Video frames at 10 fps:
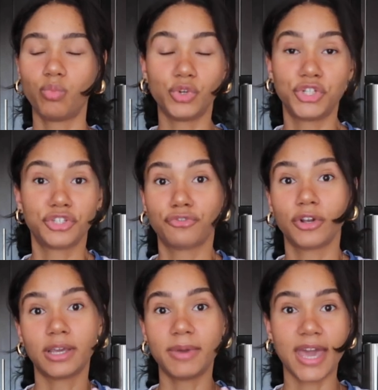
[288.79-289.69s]
would just
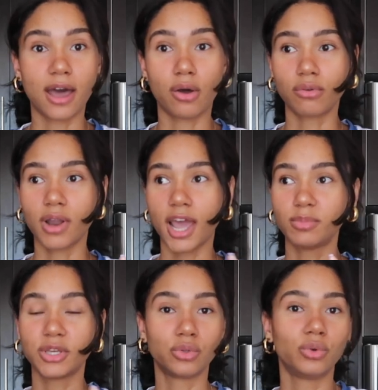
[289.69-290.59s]
freak me out. I'd
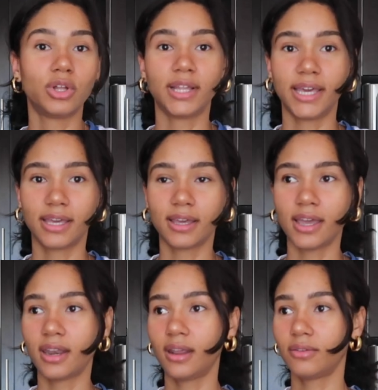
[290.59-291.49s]
be Googling,
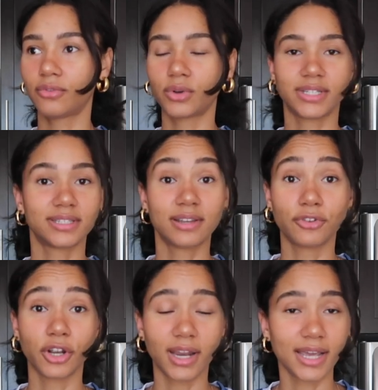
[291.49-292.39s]
and of course that's
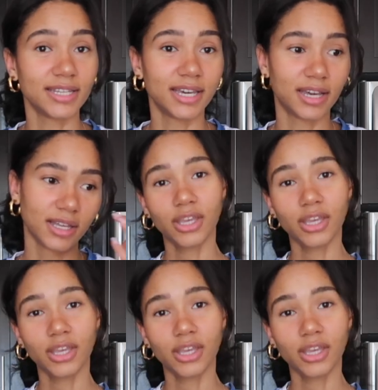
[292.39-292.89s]
never a good idea.